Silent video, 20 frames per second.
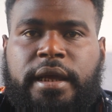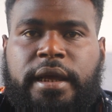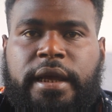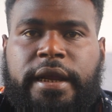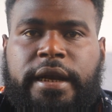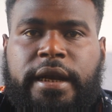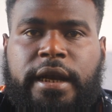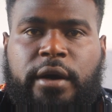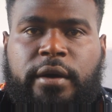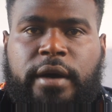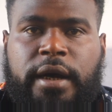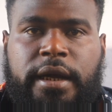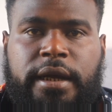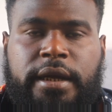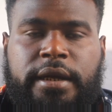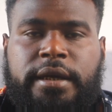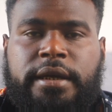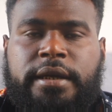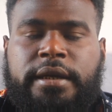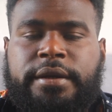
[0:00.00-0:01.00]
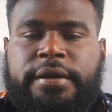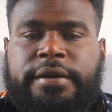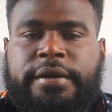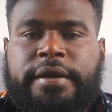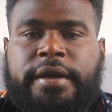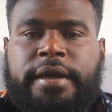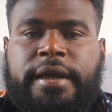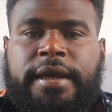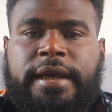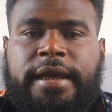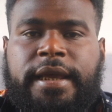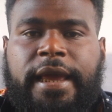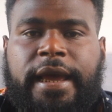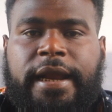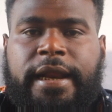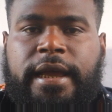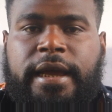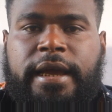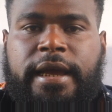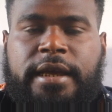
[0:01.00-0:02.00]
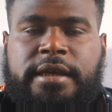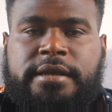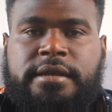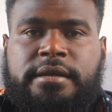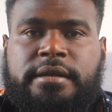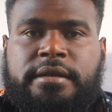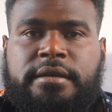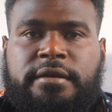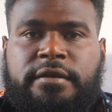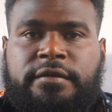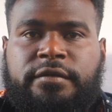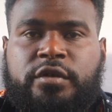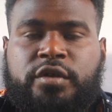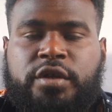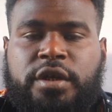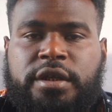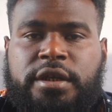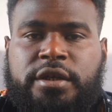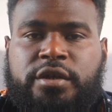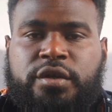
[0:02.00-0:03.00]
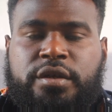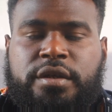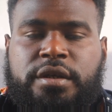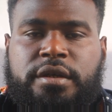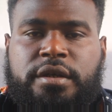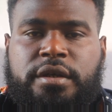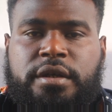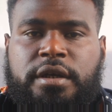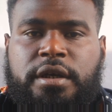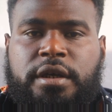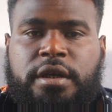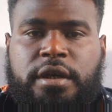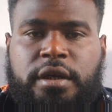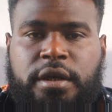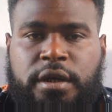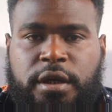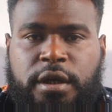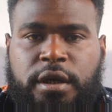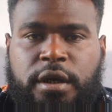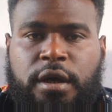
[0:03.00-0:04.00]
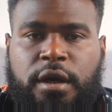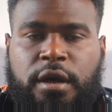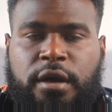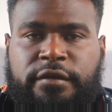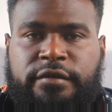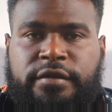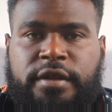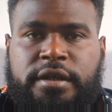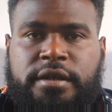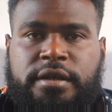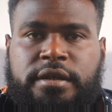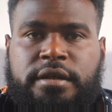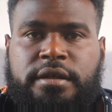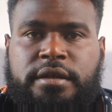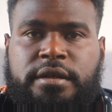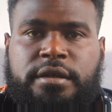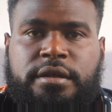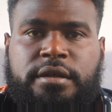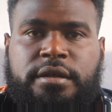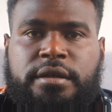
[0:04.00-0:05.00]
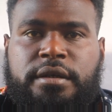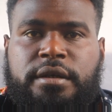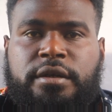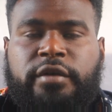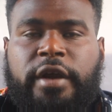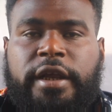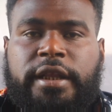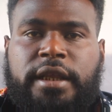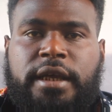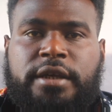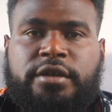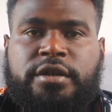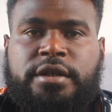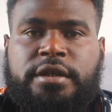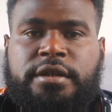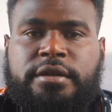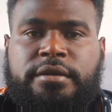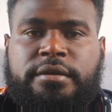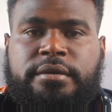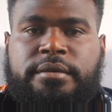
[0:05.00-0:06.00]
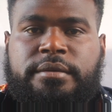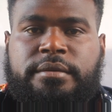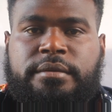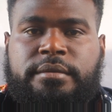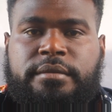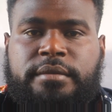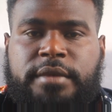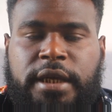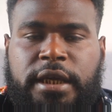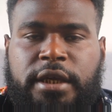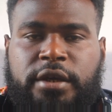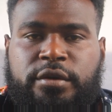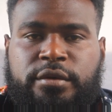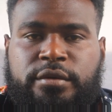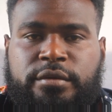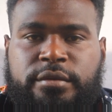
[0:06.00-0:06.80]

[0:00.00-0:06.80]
in our career as future teachers of this great nation. Thank you.